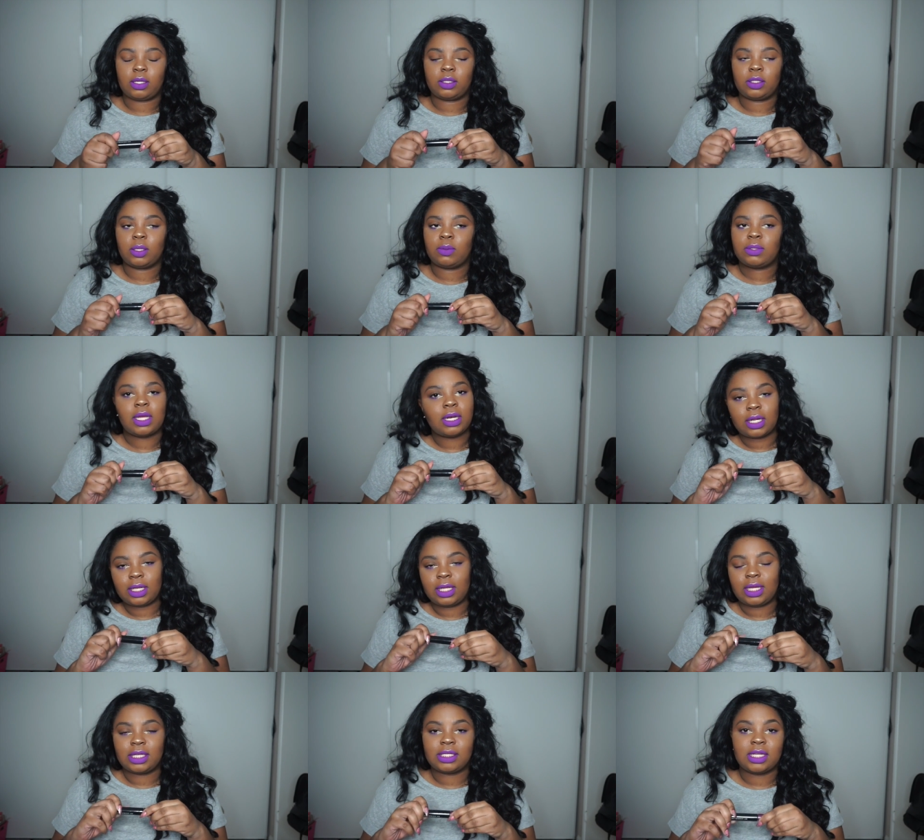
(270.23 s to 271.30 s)
so
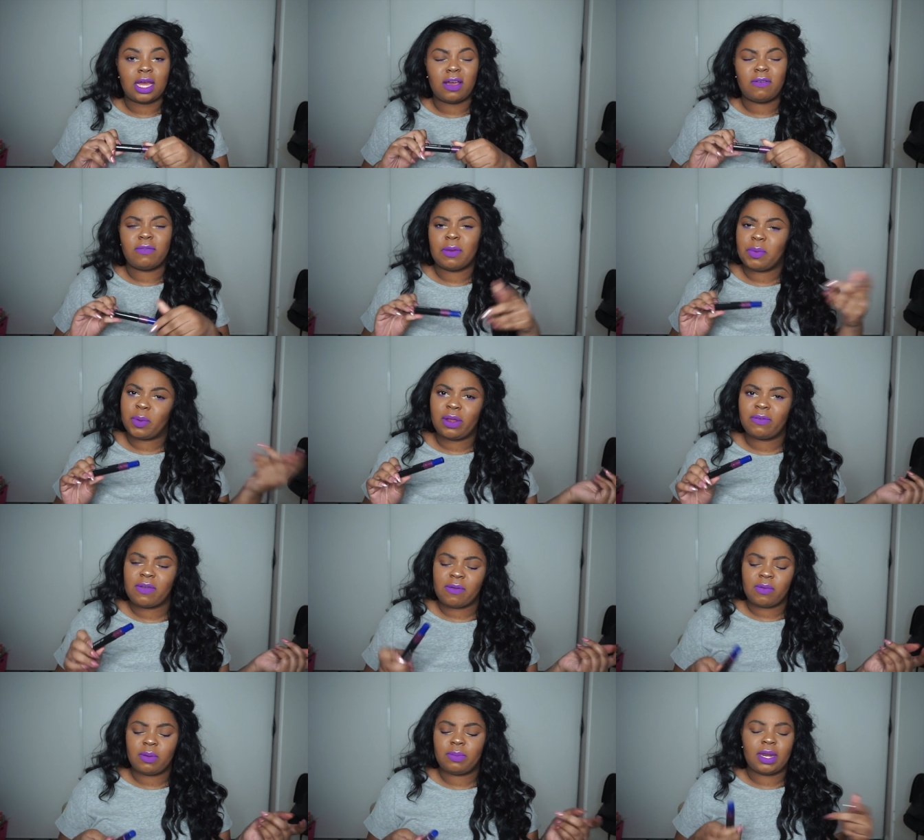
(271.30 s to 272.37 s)
technically it's not a February
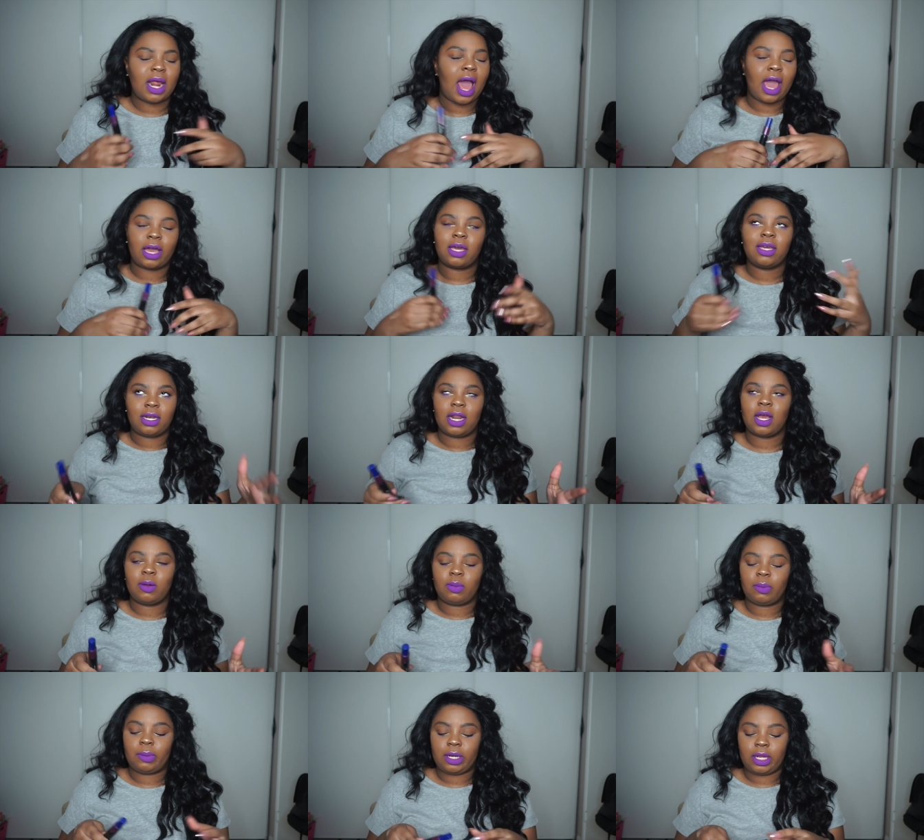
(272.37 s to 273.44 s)
favorite, but I couldn't help
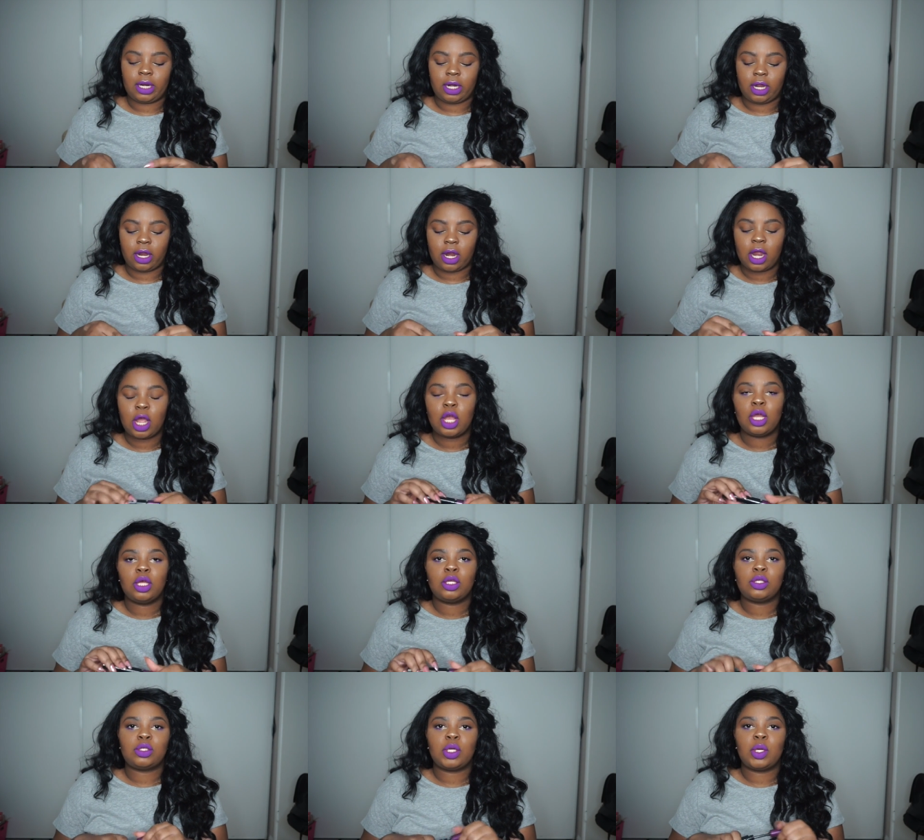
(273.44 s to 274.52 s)
but put it in here.
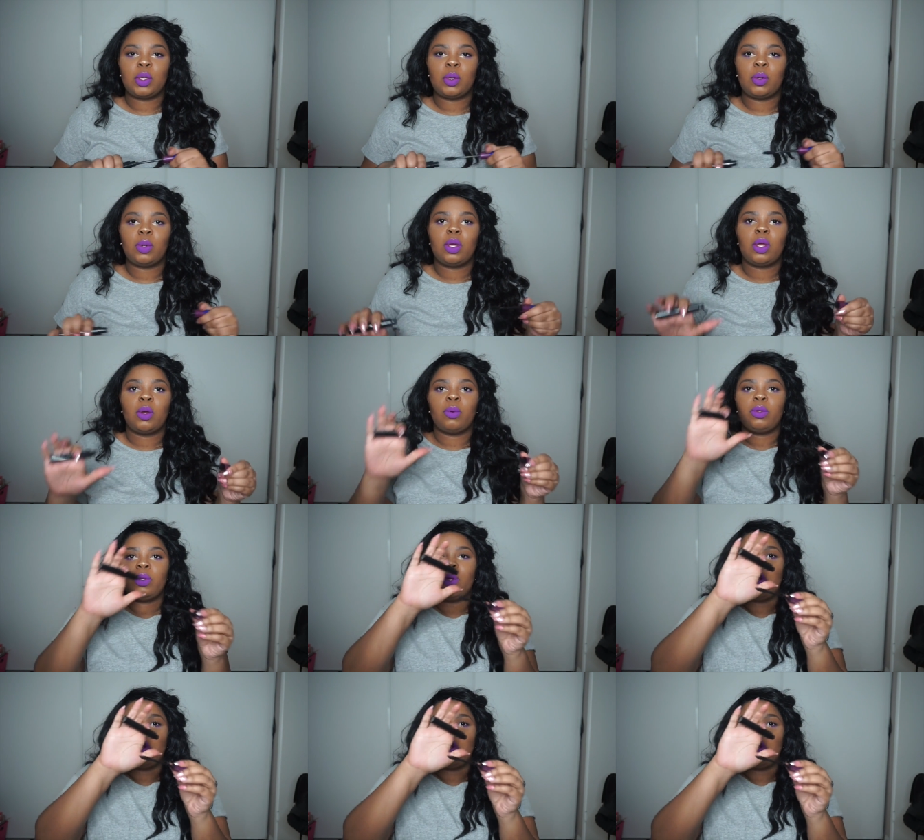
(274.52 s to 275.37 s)
So when